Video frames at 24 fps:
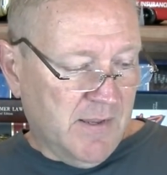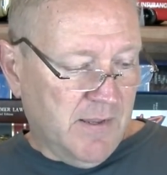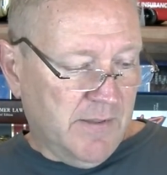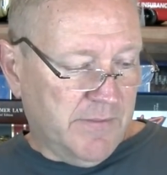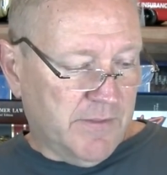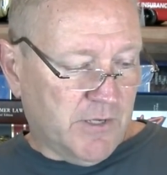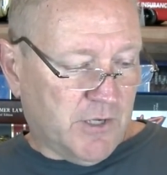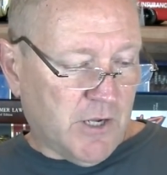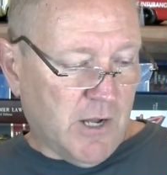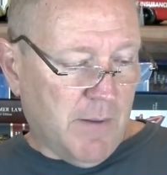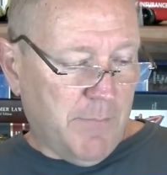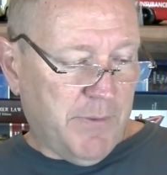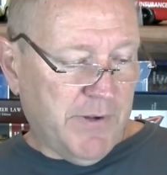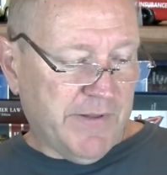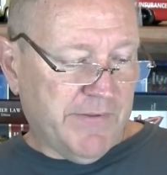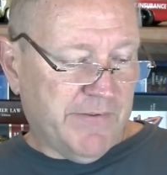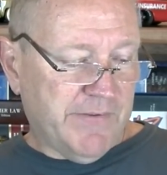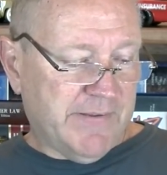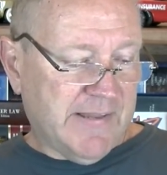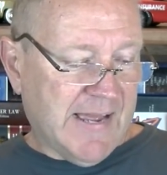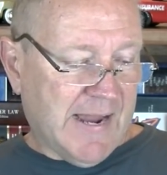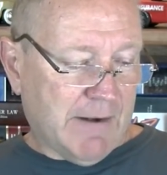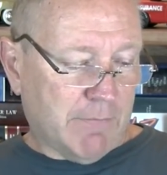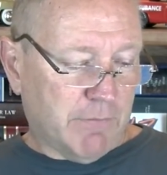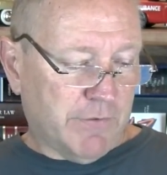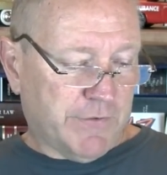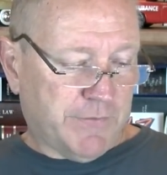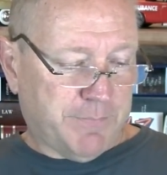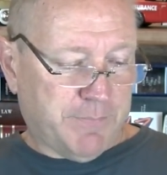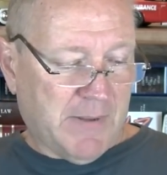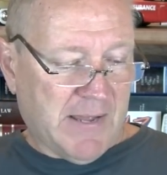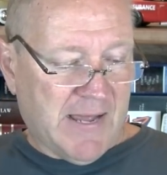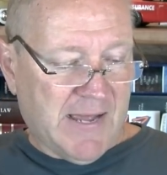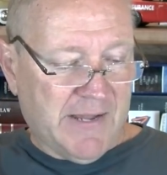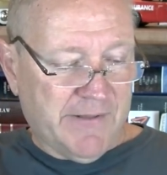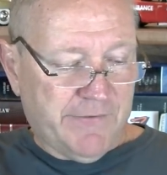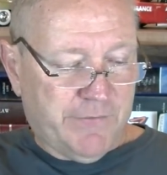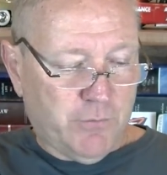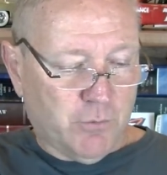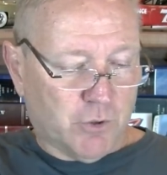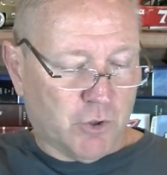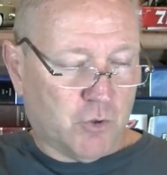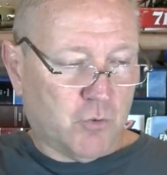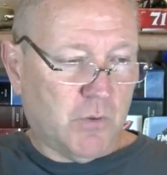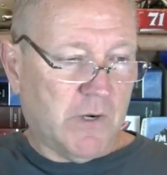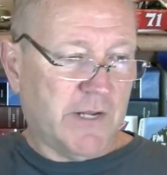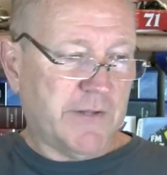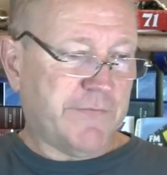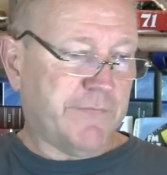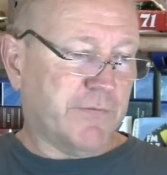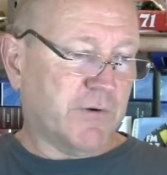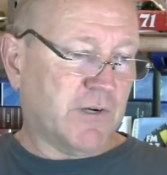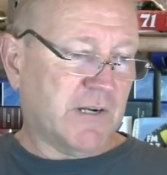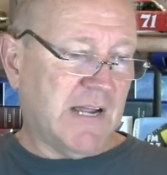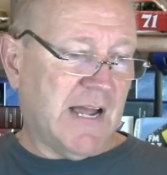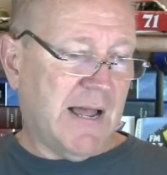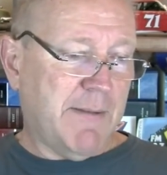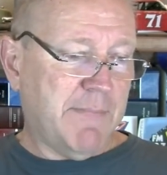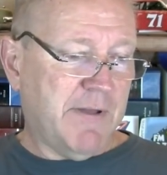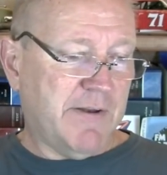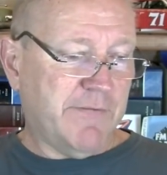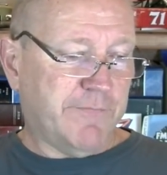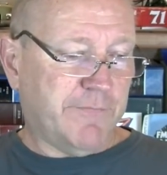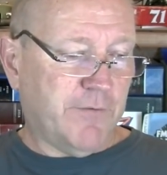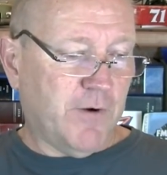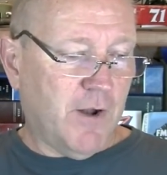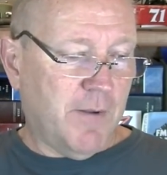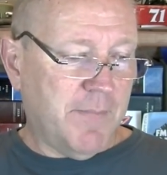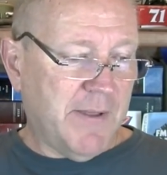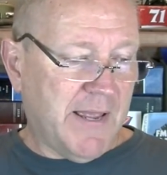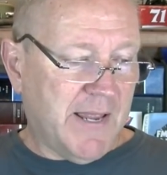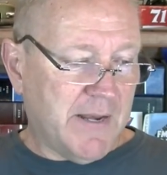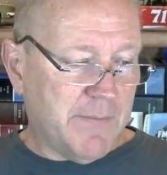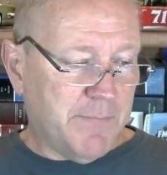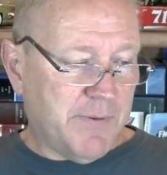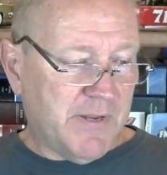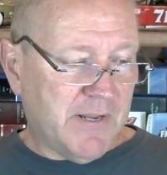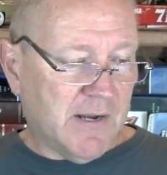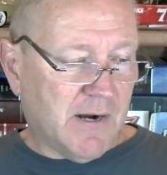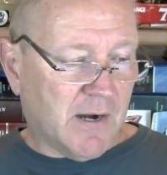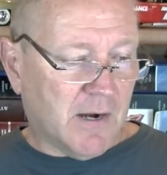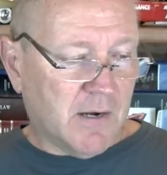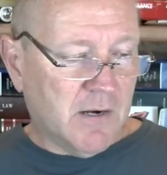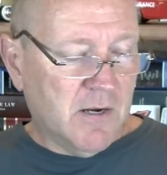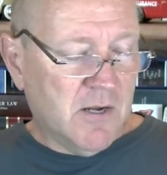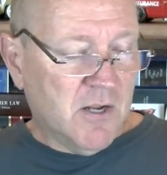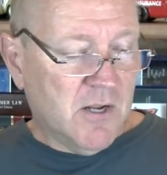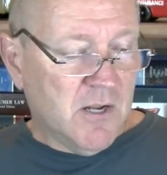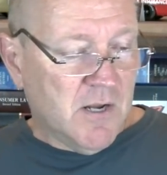The company did not respond to a request for comment from NPR.